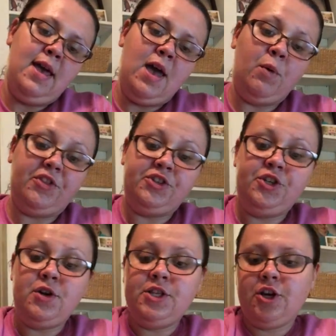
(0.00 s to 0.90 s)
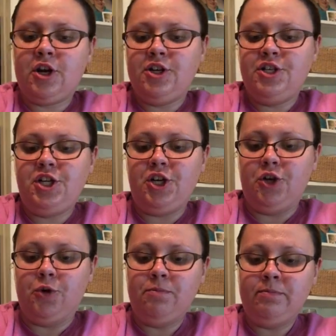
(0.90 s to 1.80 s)
And what the students are going to
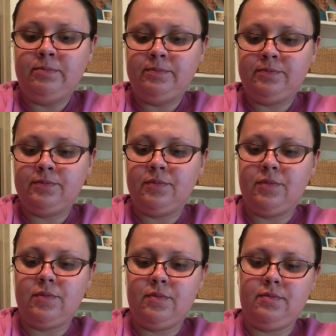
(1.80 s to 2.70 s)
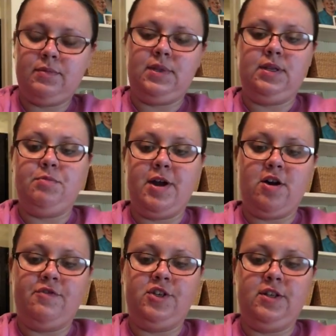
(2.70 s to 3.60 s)
do, let's break
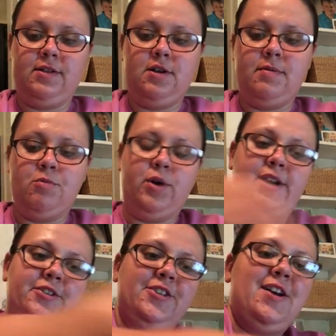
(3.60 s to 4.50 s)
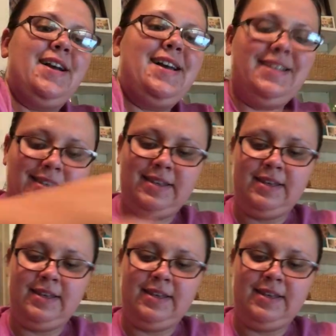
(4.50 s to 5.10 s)
off just a little bit more here, sorry guys.